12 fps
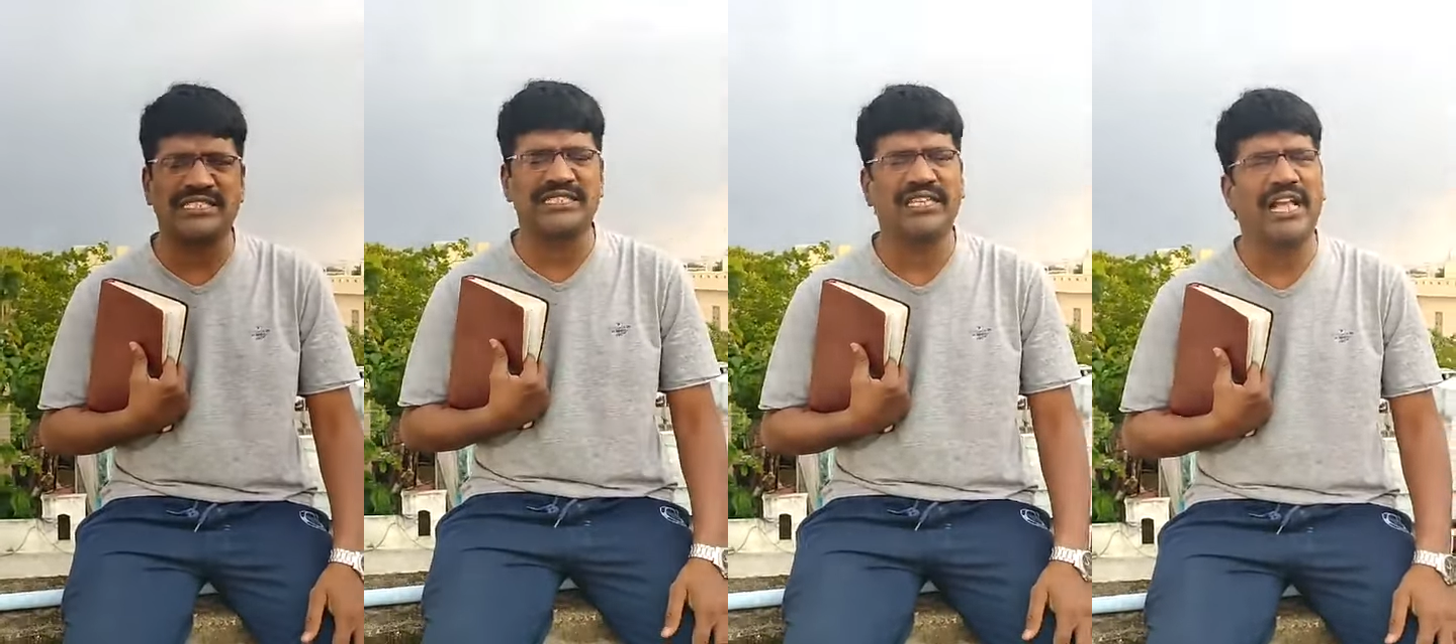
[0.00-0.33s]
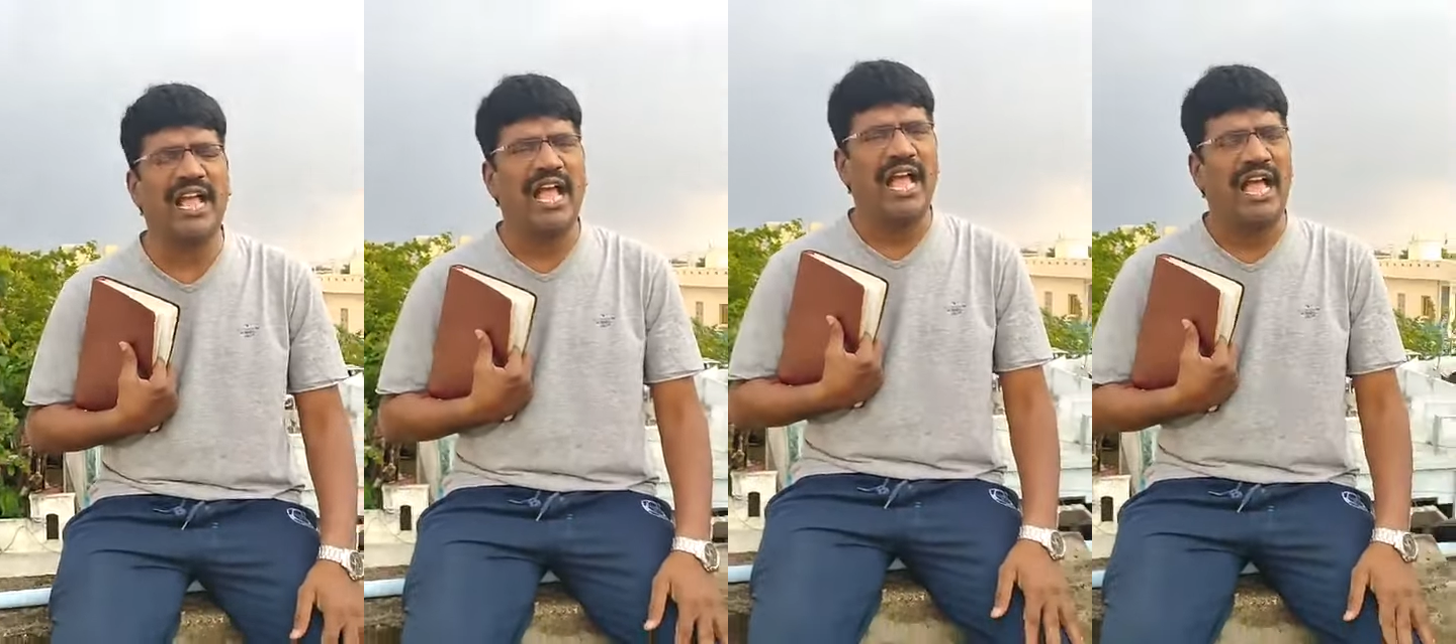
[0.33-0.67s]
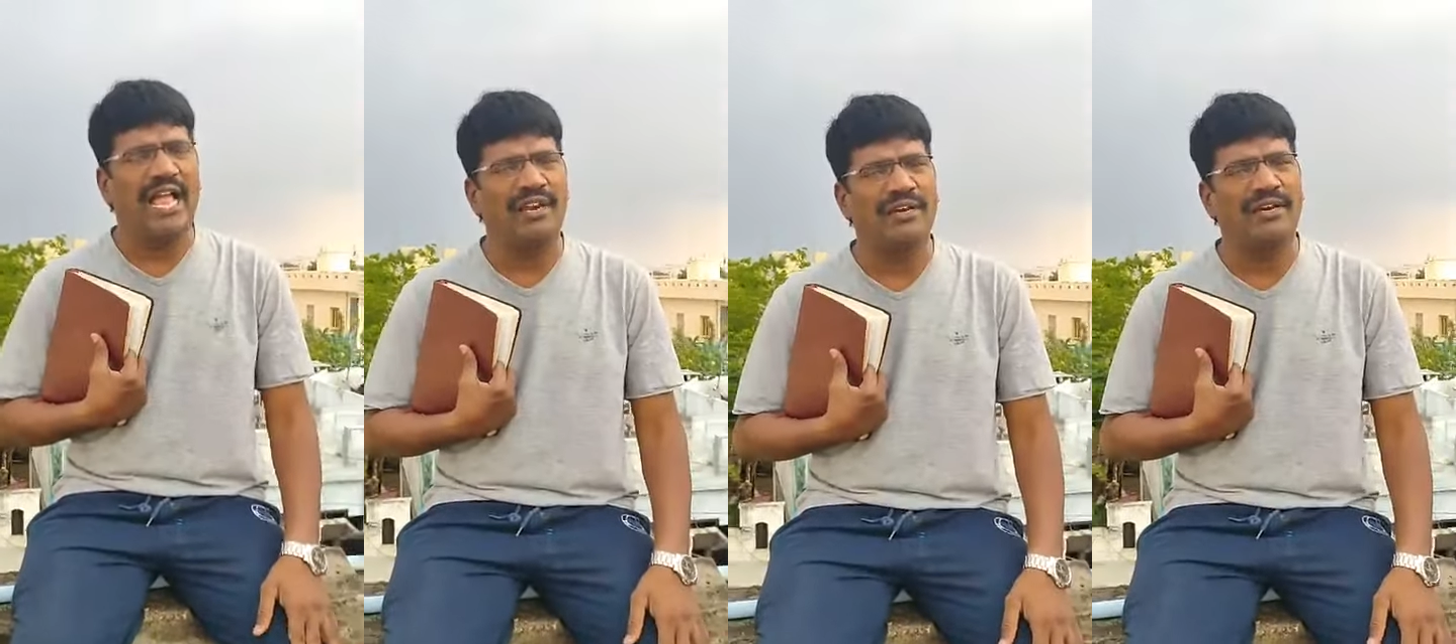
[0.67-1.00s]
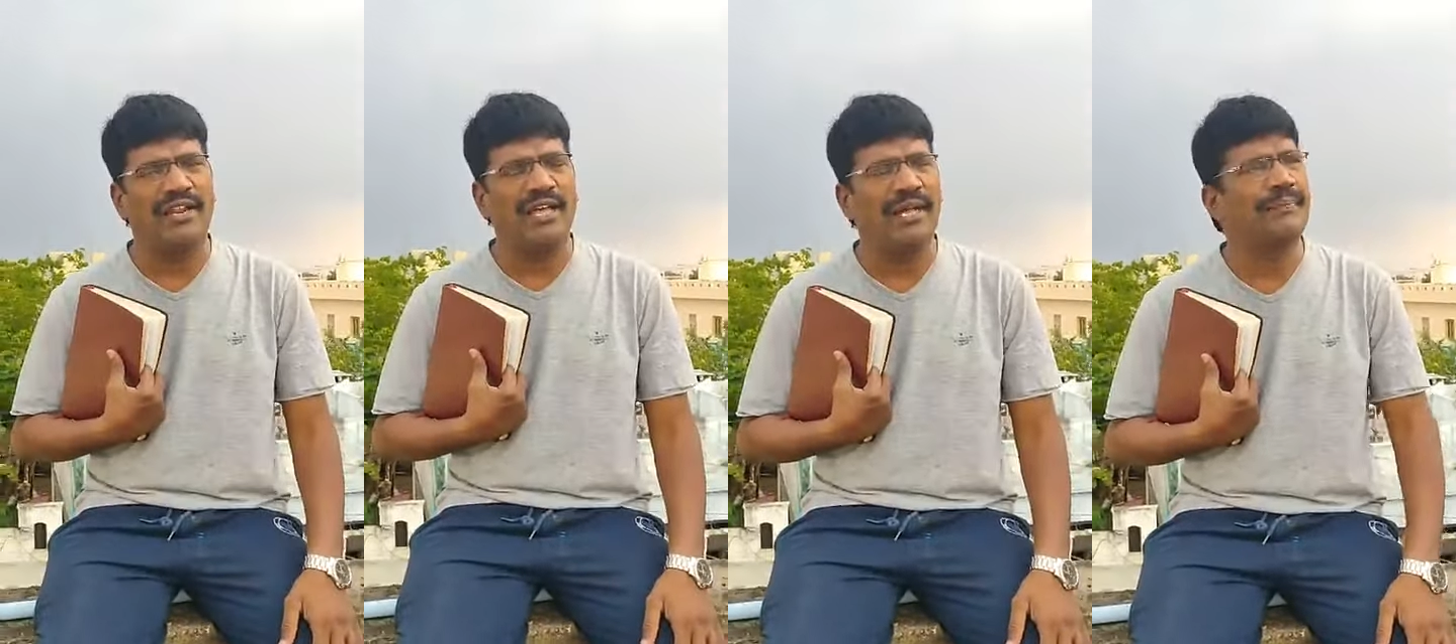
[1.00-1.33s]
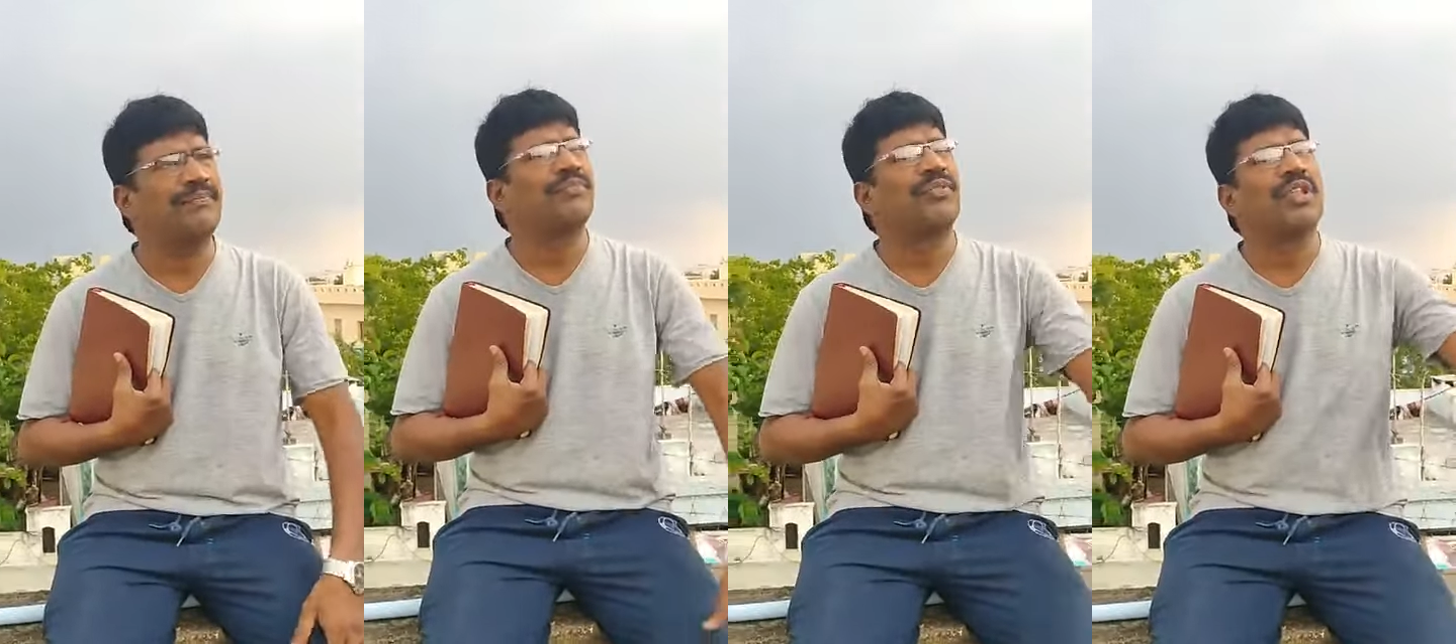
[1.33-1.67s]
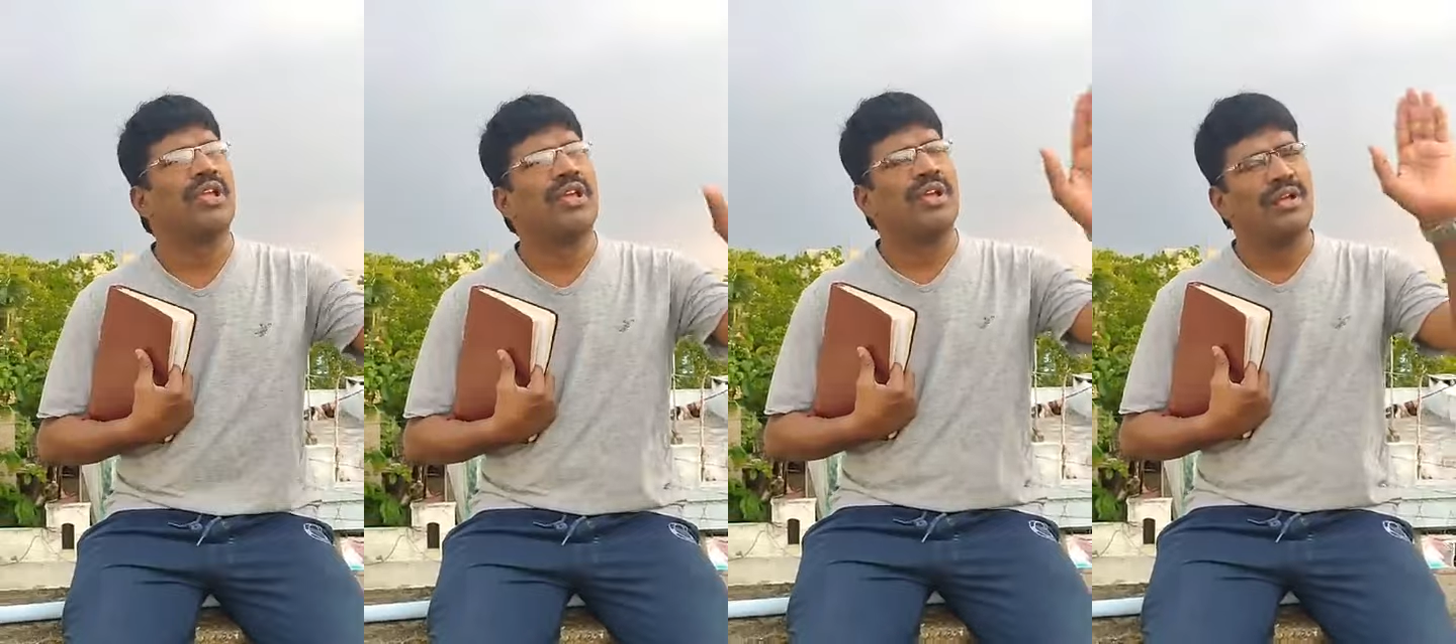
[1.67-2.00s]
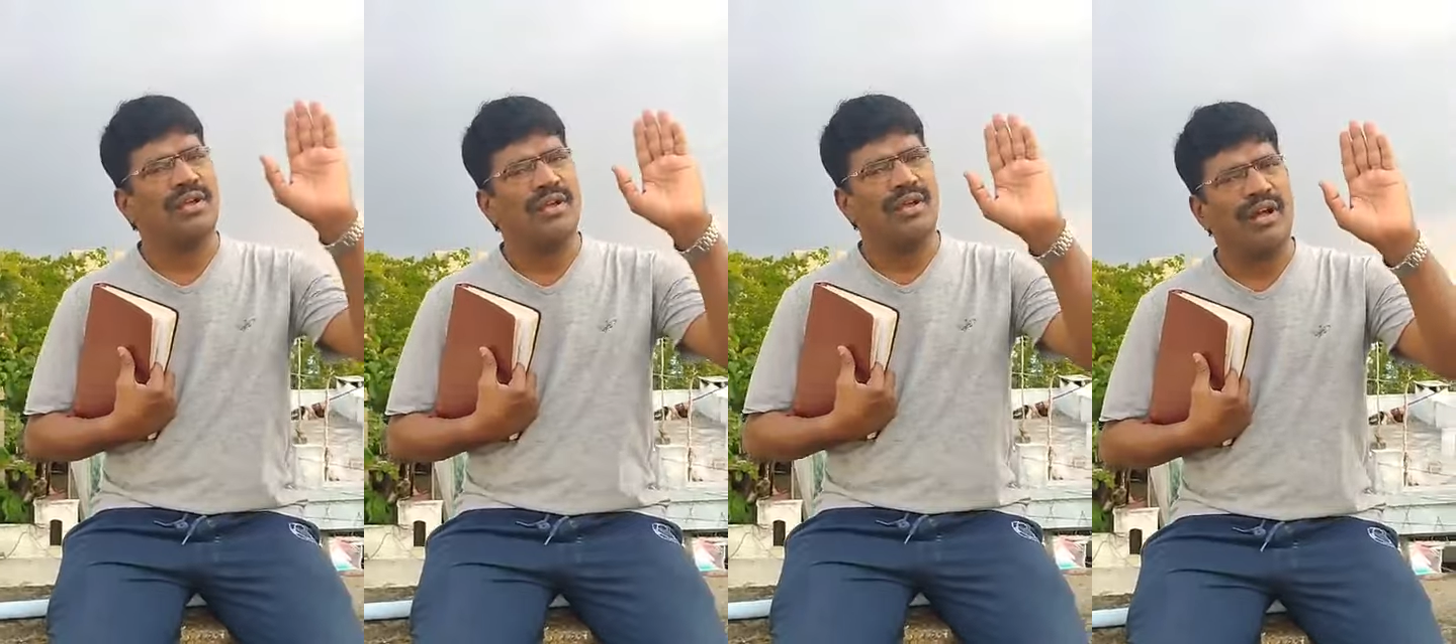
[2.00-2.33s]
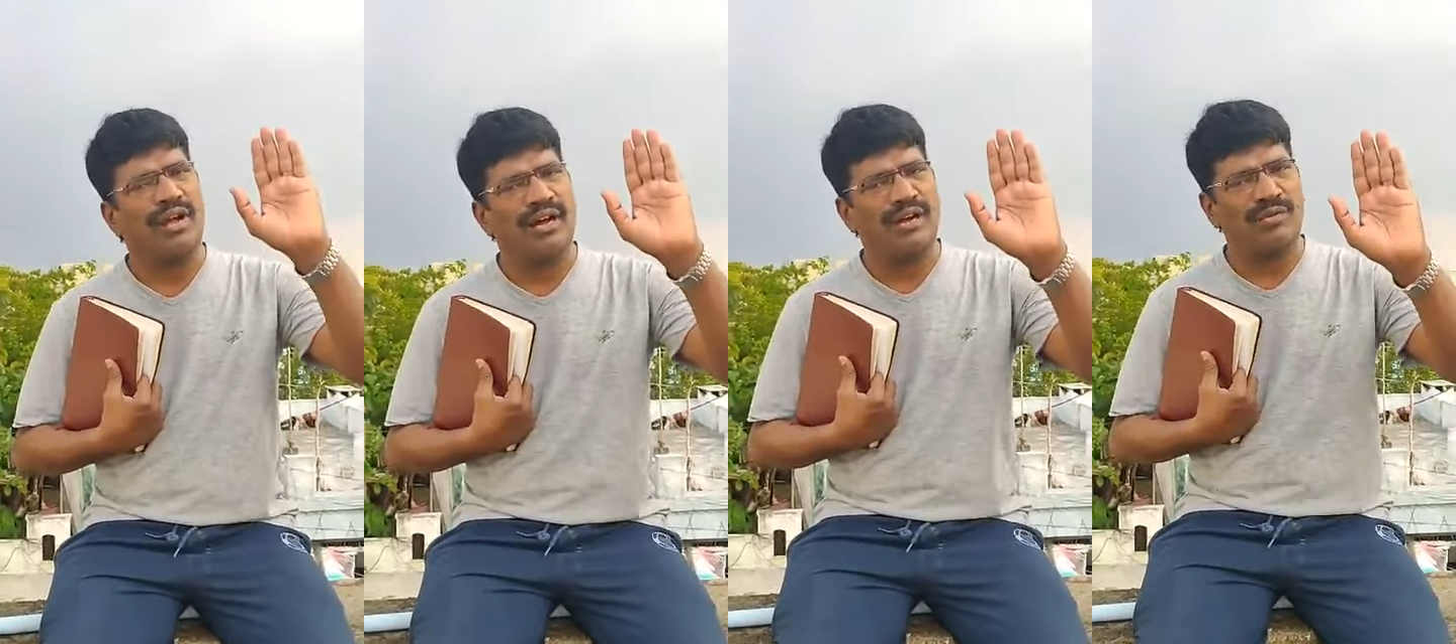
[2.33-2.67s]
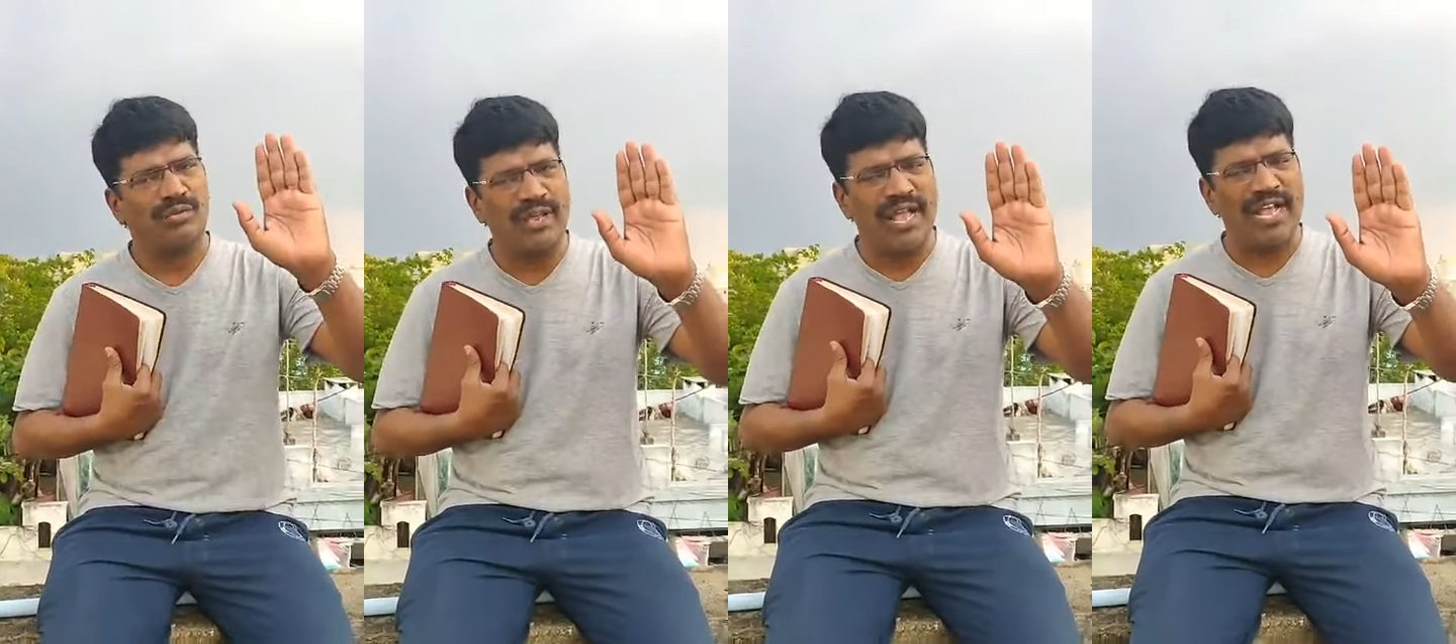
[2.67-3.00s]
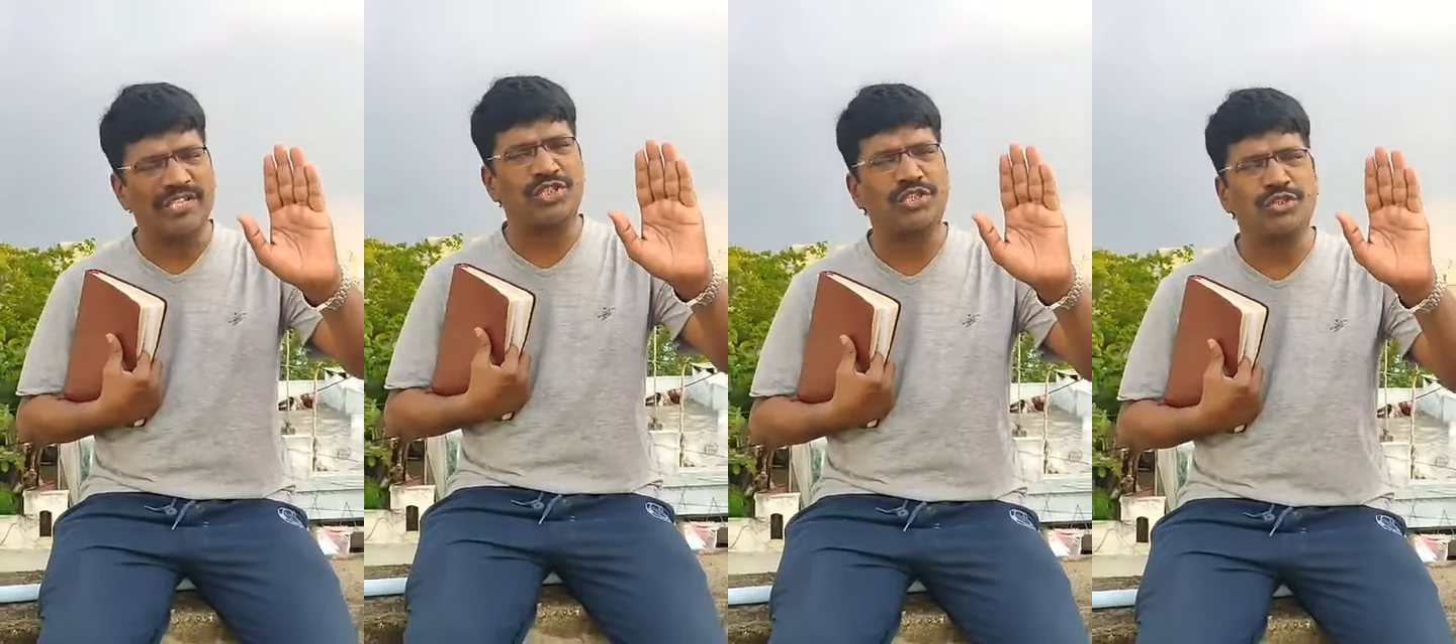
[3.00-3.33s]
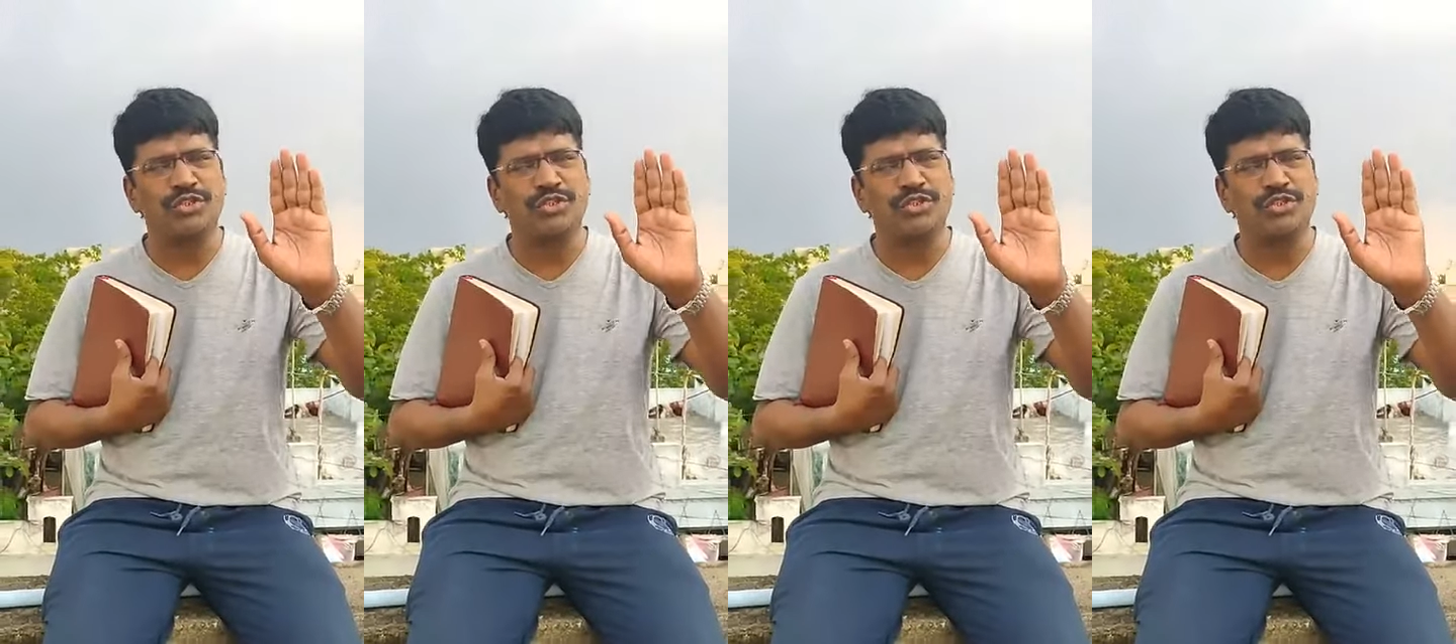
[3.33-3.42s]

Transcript: and uh, uh, we ask you to